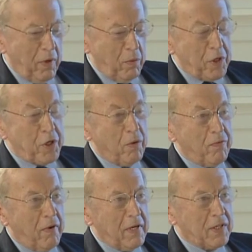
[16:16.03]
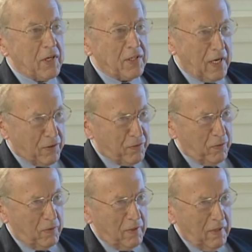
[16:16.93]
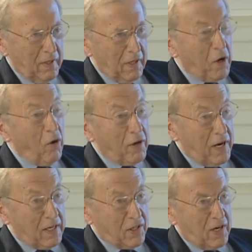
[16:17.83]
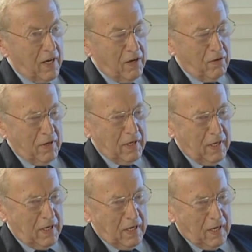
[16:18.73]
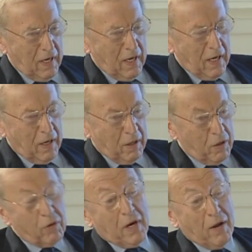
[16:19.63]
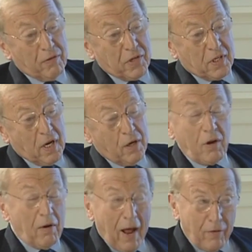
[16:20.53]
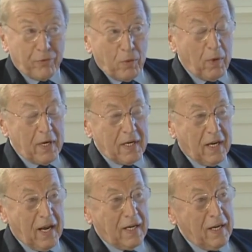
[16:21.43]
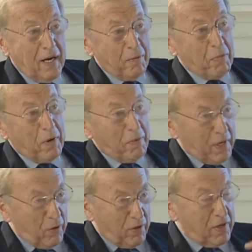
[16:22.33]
We wish you a very successful contest here, and you can have a success. You don't have to win it again, but I mean, you